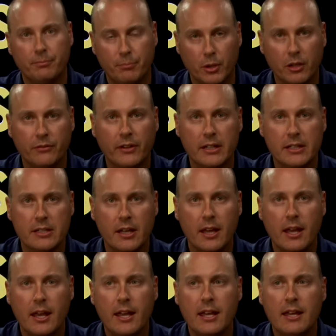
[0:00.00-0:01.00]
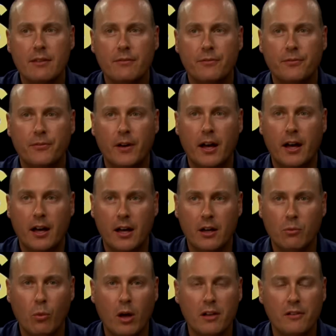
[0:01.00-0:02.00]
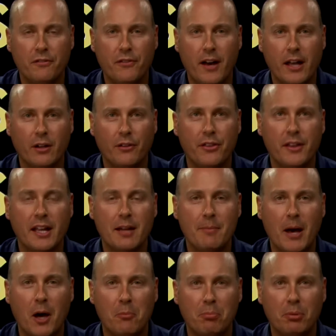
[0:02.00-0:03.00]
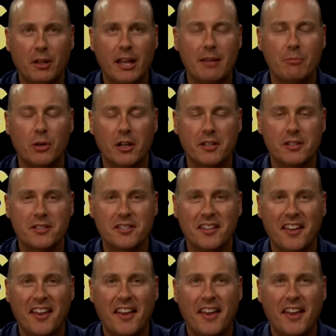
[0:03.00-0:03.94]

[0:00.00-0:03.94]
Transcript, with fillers: Perfect. uh, one final thing about playbooks: